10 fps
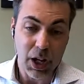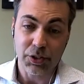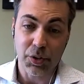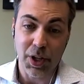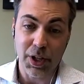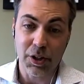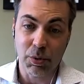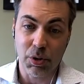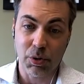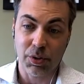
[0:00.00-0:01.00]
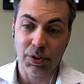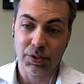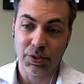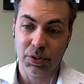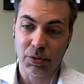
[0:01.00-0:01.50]
thank you both.
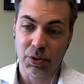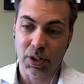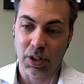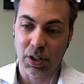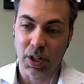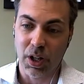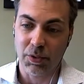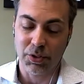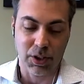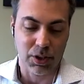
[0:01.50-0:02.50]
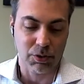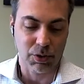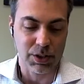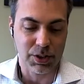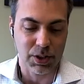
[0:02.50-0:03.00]
So obviously a
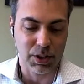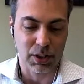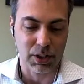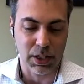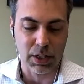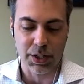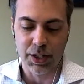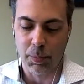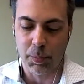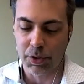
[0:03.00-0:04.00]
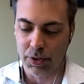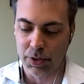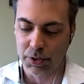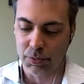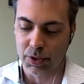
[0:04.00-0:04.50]
great a lot of depth here to
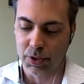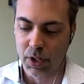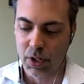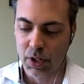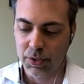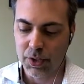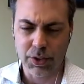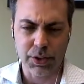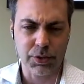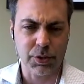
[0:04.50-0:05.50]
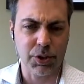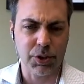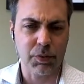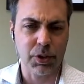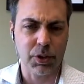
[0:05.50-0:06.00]
this one, and sounds like there's some
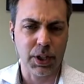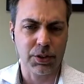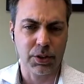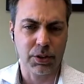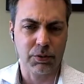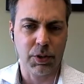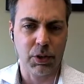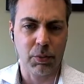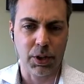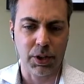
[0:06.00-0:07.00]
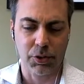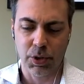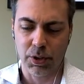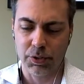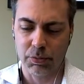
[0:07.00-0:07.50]
stuff you'd like to follow up on as
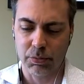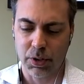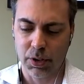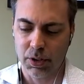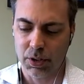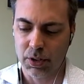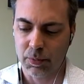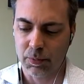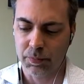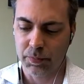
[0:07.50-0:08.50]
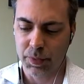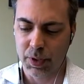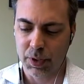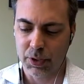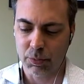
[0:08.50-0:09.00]
well, some
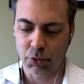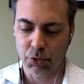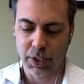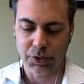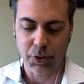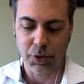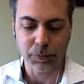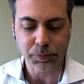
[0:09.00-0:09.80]
more data. So